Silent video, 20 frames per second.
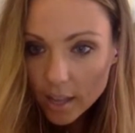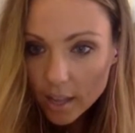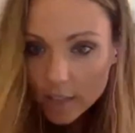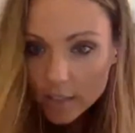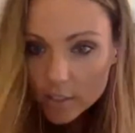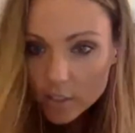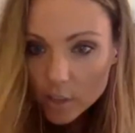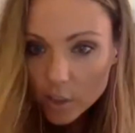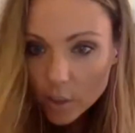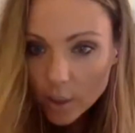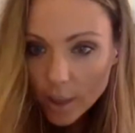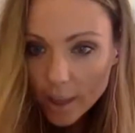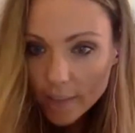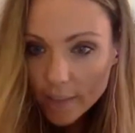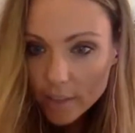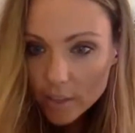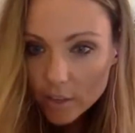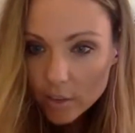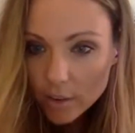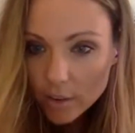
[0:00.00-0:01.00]
So
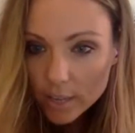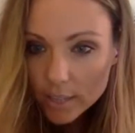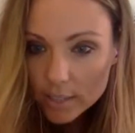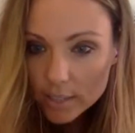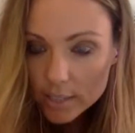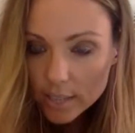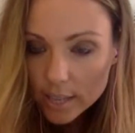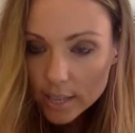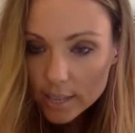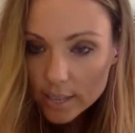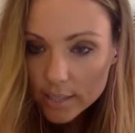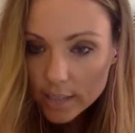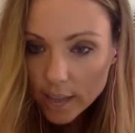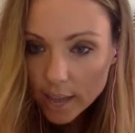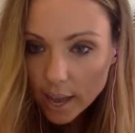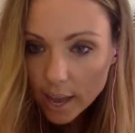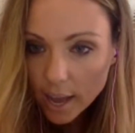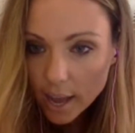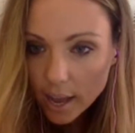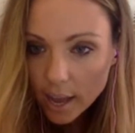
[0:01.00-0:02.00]
Heather Grace says,
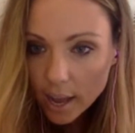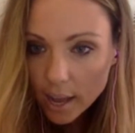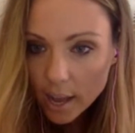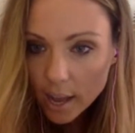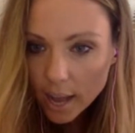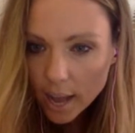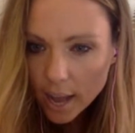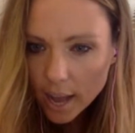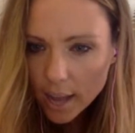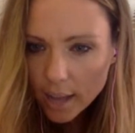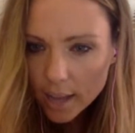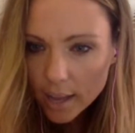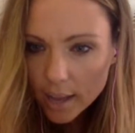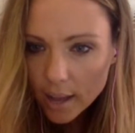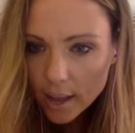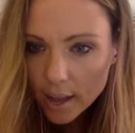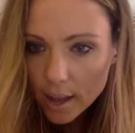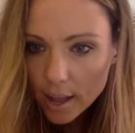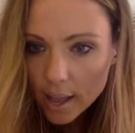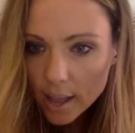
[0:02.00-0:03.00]

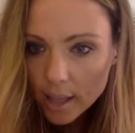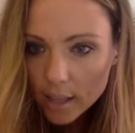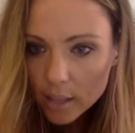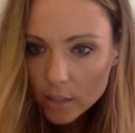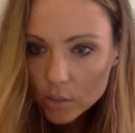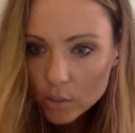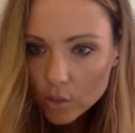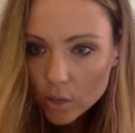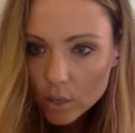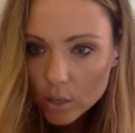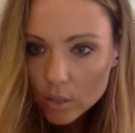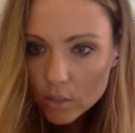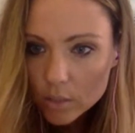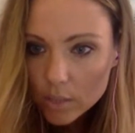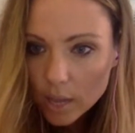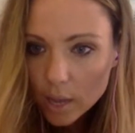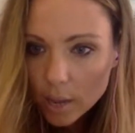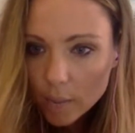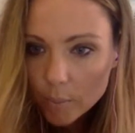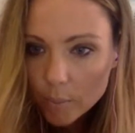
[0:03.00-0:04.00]
IRL trolls
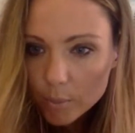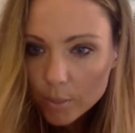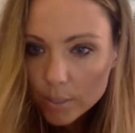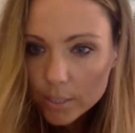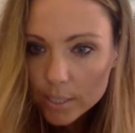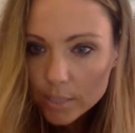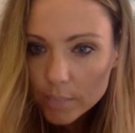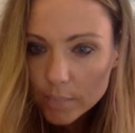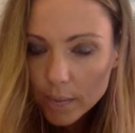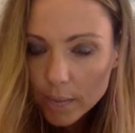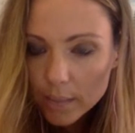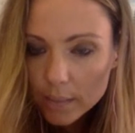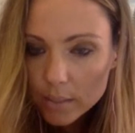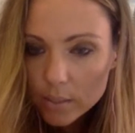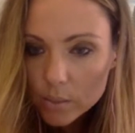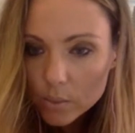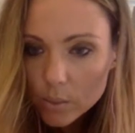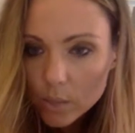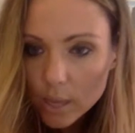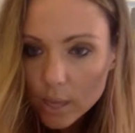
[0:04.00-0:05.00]
are pretty bad
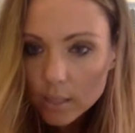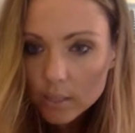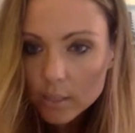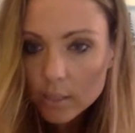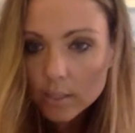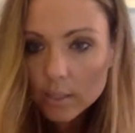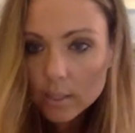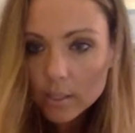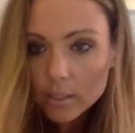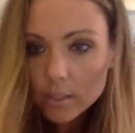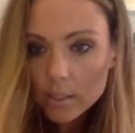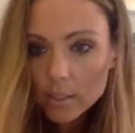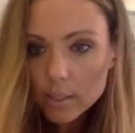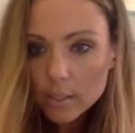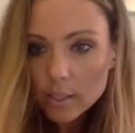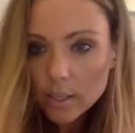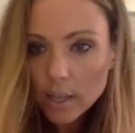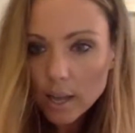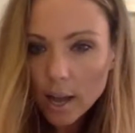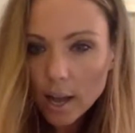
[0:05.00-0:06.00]
as well.
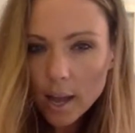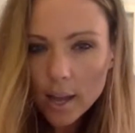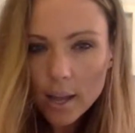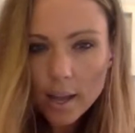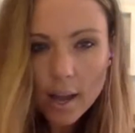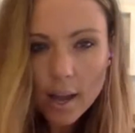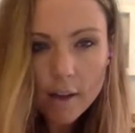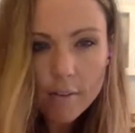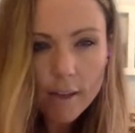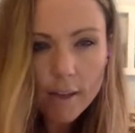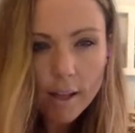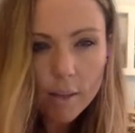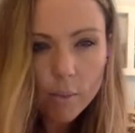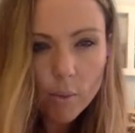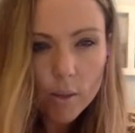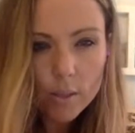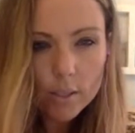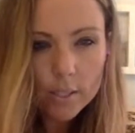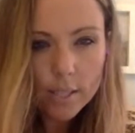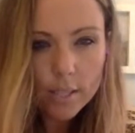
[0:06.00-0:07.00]
IRL,
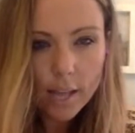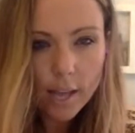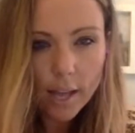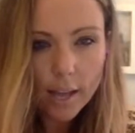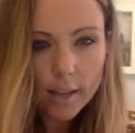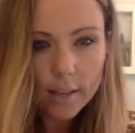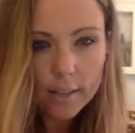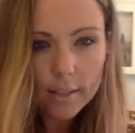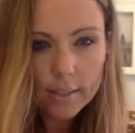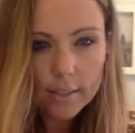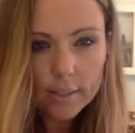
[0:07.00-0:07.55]
what's that?